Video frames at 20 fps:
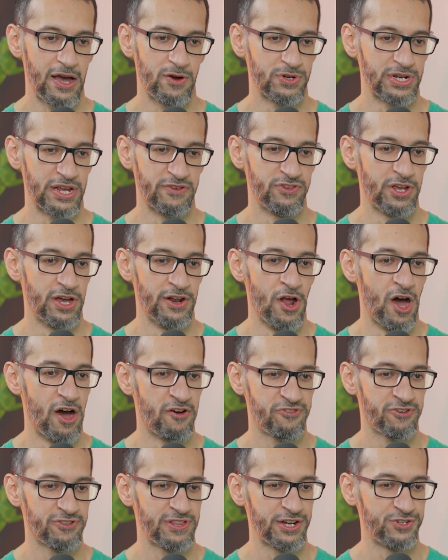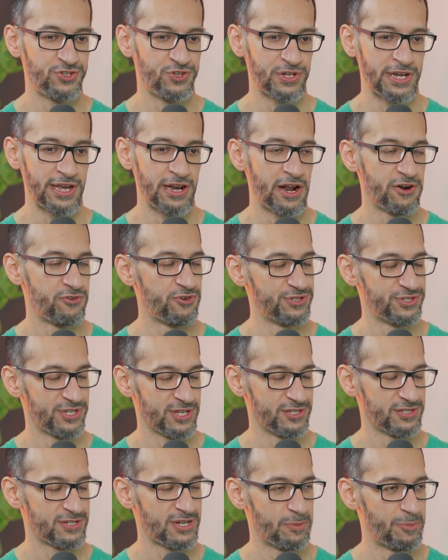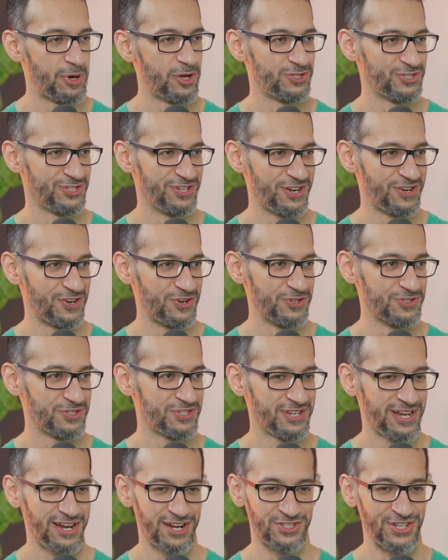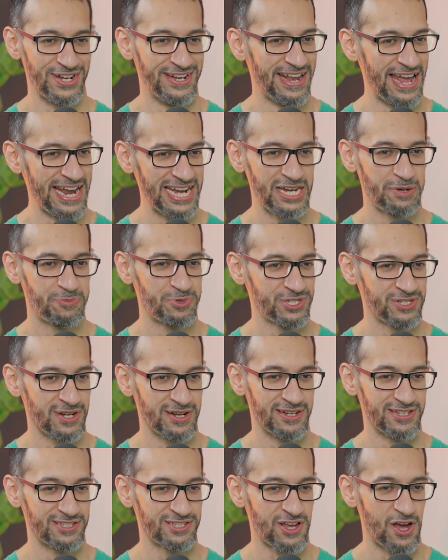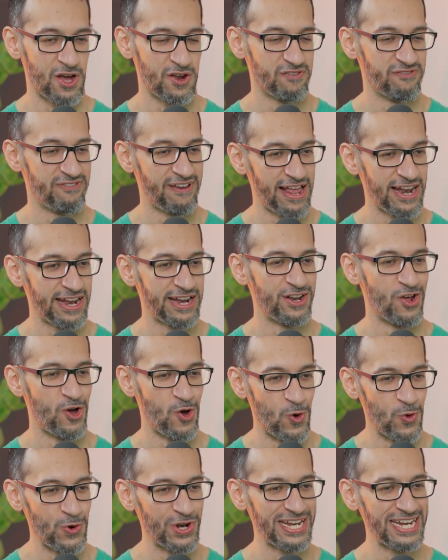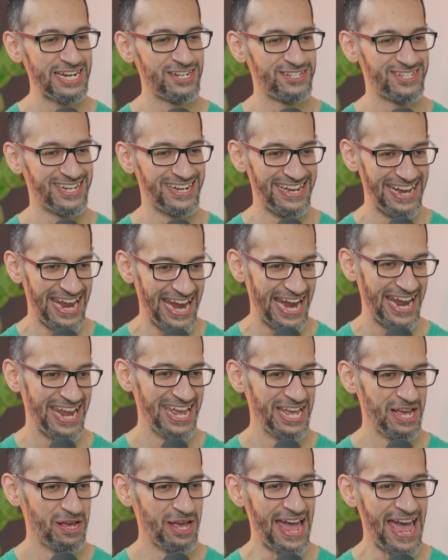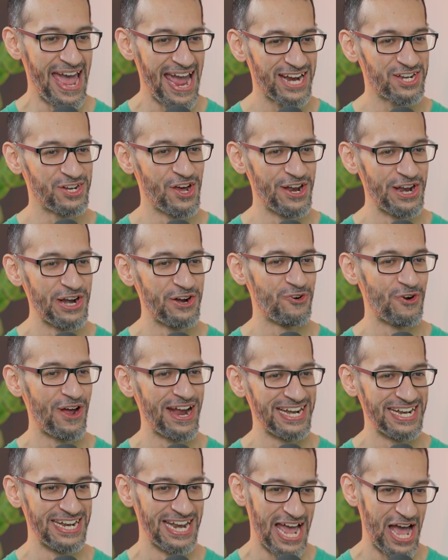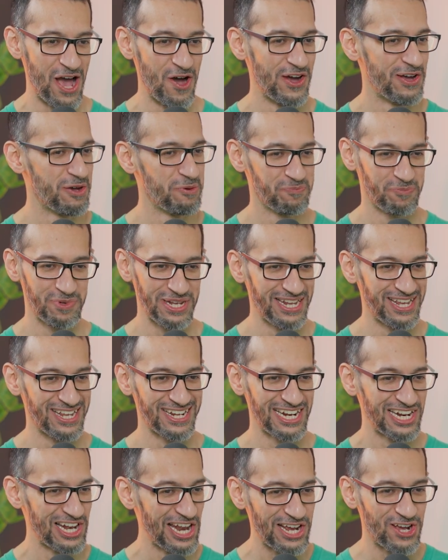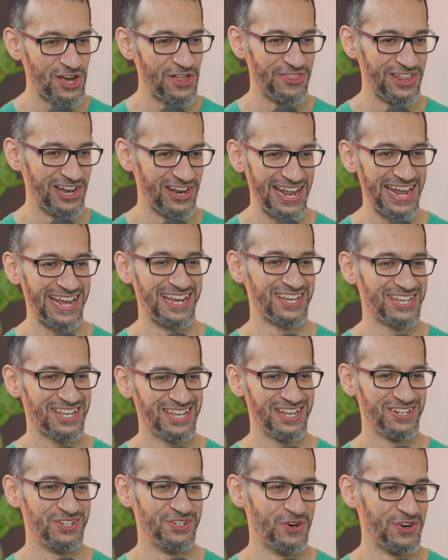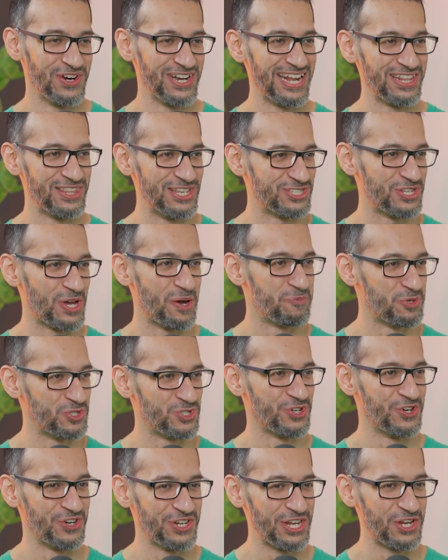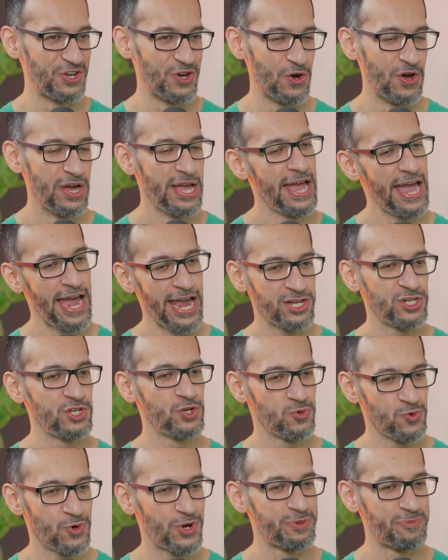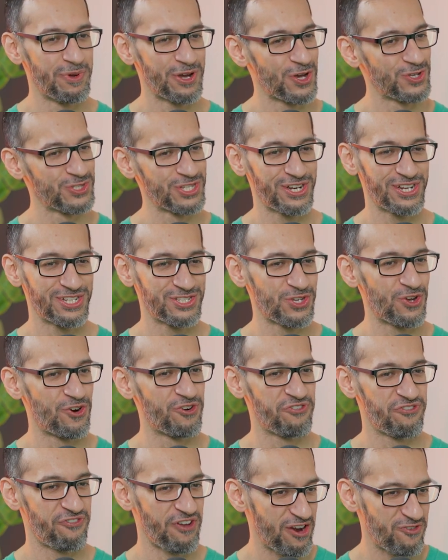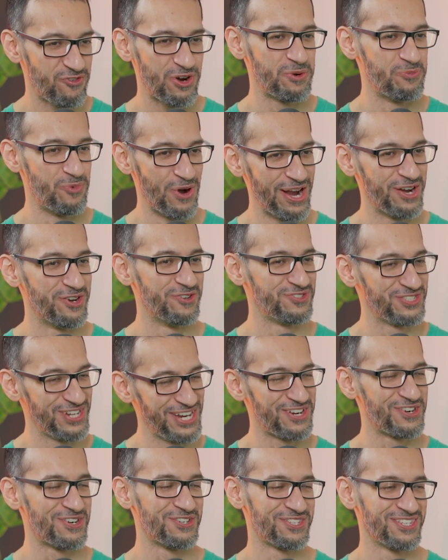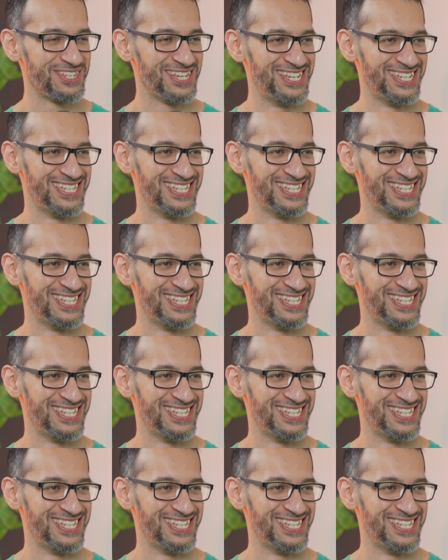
I would give you an offer that you cannot resist about sneakers. Here's a 90% discount valid only today. Act on it right now. Click on the link. Don't let this opportunity go. And you would, because it is your favorite brand of sneakers.